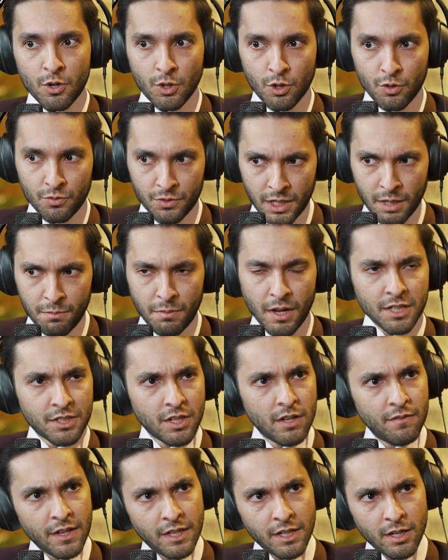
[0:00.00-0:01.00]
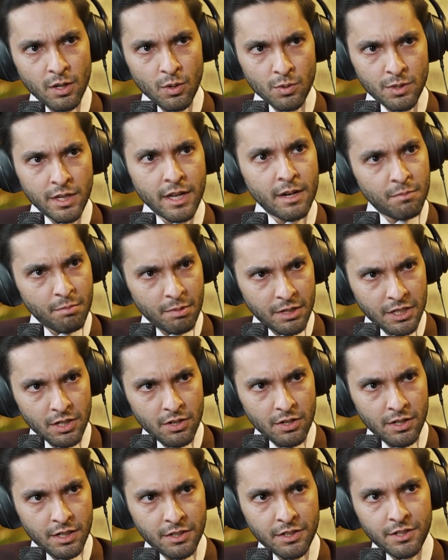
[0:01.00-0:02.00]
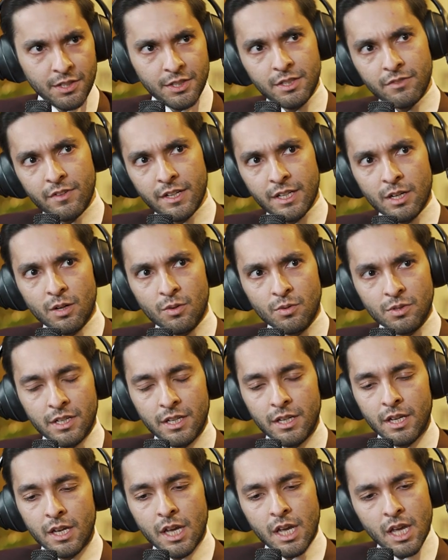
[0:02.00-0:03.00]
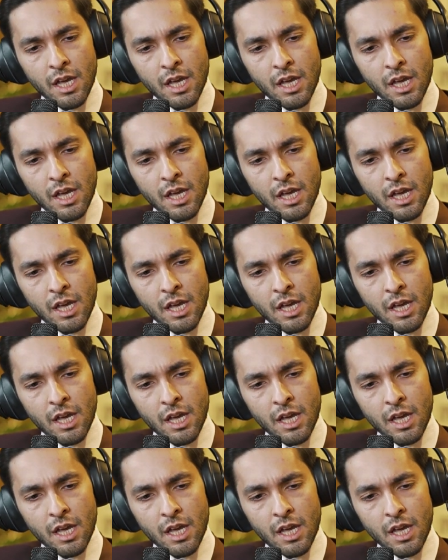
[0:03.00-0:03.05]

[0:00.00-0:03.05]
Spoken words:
know, you've seen Pakistan very closely, and particularly the region very closely.